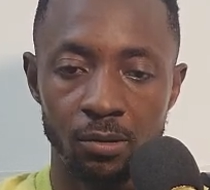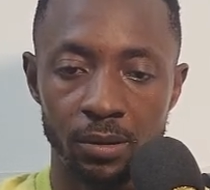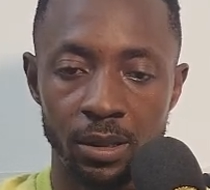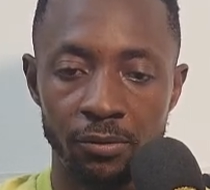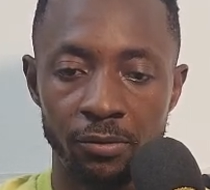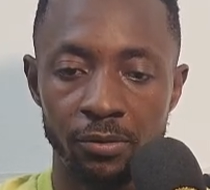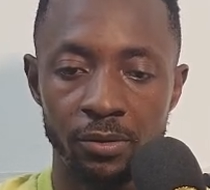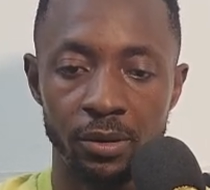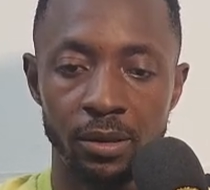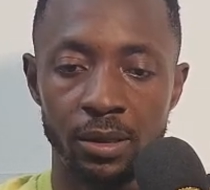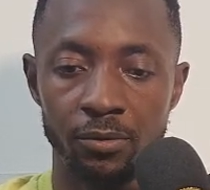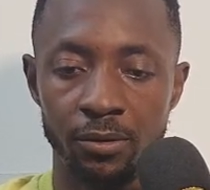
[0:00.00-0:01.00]
everything
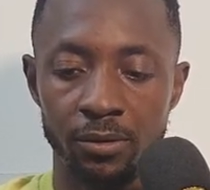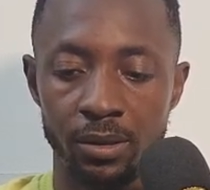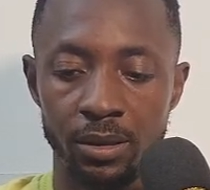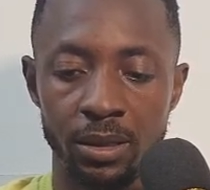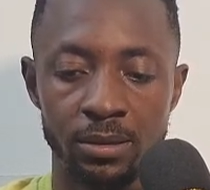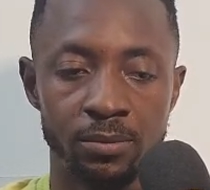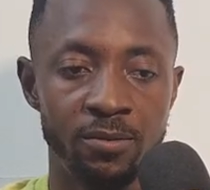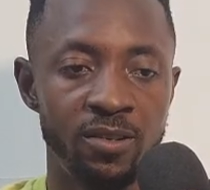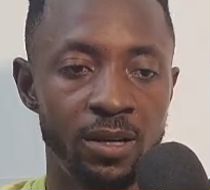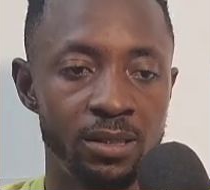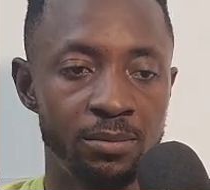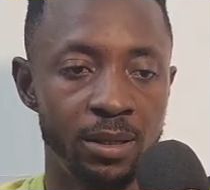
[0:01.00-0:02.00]
as
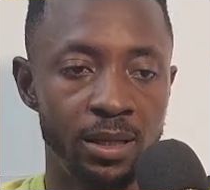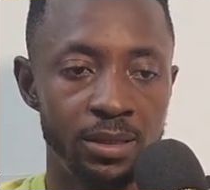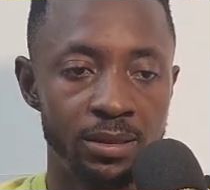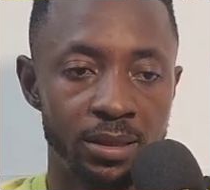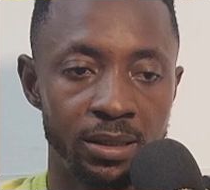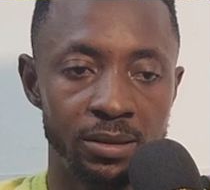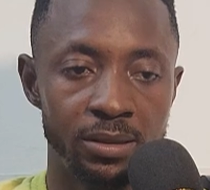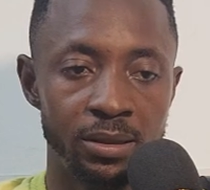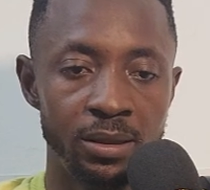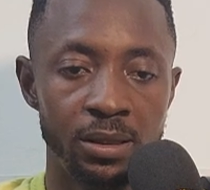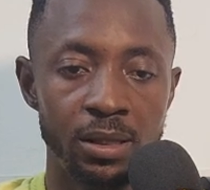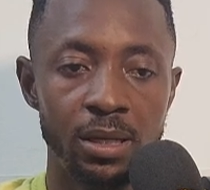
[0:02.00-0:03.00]
far as my eyes can see.
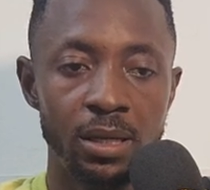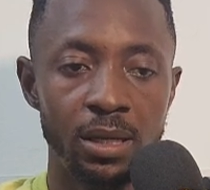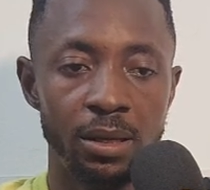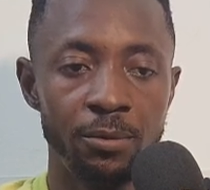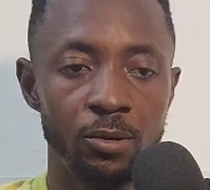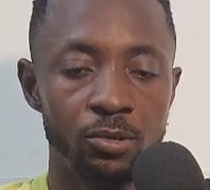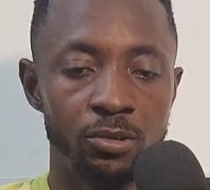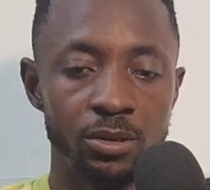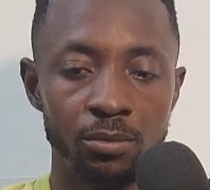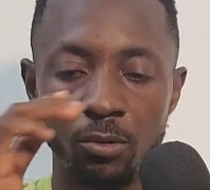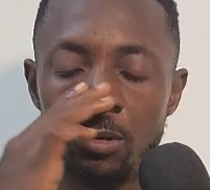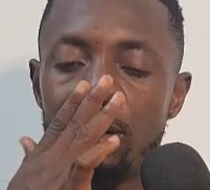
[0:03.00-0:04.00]
Let me go to the
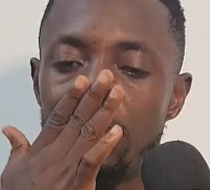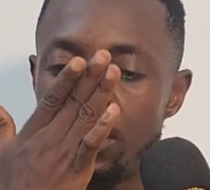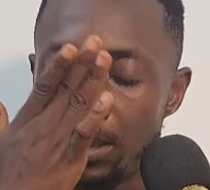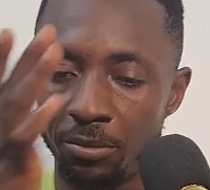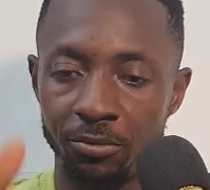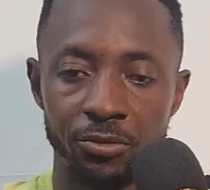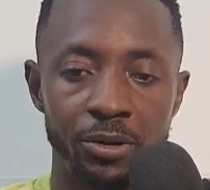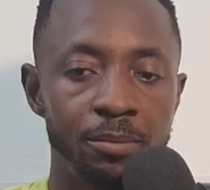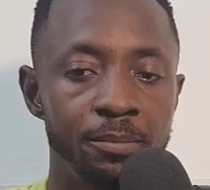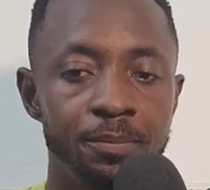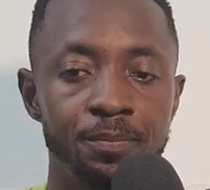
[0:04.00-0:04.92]
monthly time frame.